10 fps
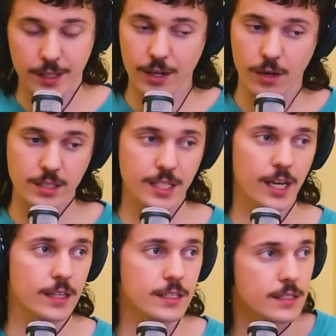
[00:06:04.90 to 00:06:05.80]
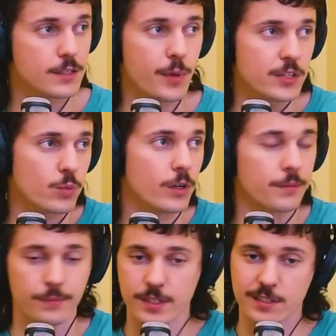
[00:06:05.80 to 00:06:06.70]
I'll say it. This is his best
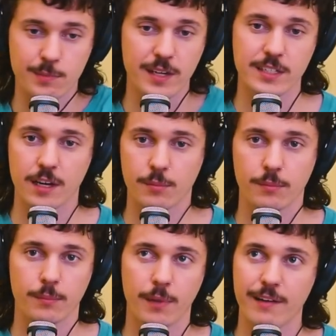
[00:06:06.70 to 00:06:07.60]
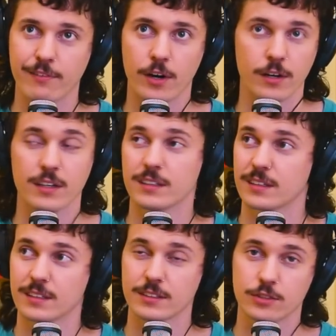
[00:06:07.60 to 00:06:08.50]
one. This is his best album by far.
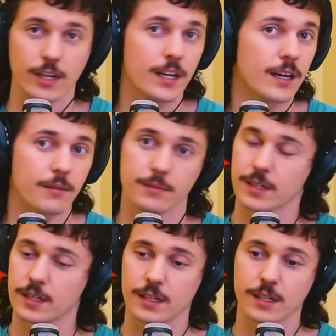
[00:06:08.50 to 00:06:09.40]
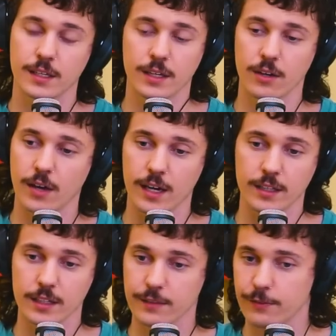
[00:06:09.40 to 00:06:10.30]
Straight up. I
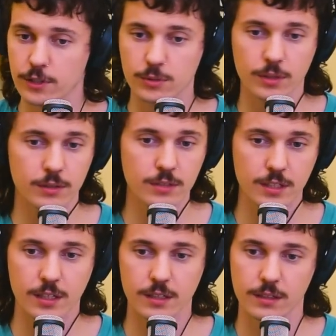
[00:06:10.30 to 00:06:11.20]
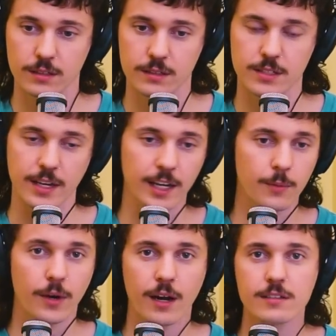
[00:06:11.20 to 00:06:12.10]
liked the first one. It was good.
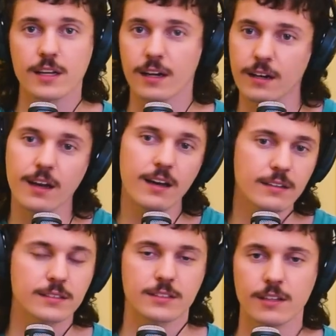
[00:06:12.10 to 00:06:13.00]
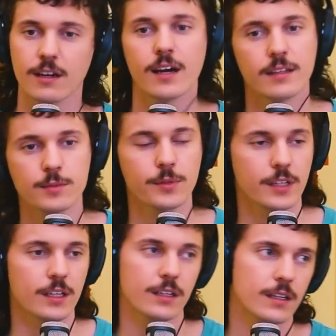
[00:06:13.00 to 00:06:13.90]
Second one, I was like, okay, it's all right. That's pretty
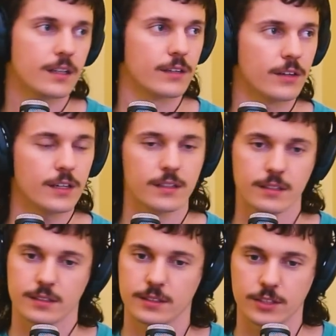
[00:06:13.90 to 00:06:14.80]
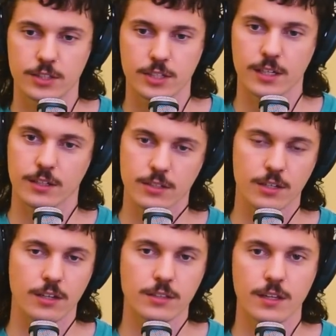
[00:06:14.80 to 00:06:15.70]
good, right? Good shit, good
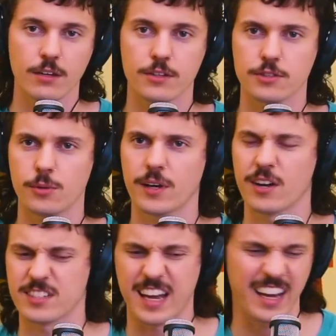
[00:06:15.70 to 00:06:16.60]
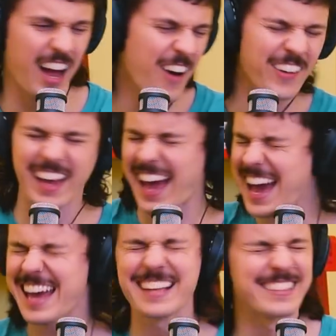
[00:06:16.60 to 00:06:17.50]
songs on there. And the third one, I was like,
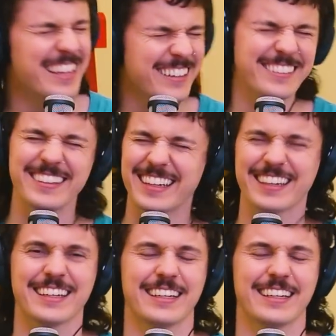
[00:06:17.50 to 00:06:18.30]
okay, dude.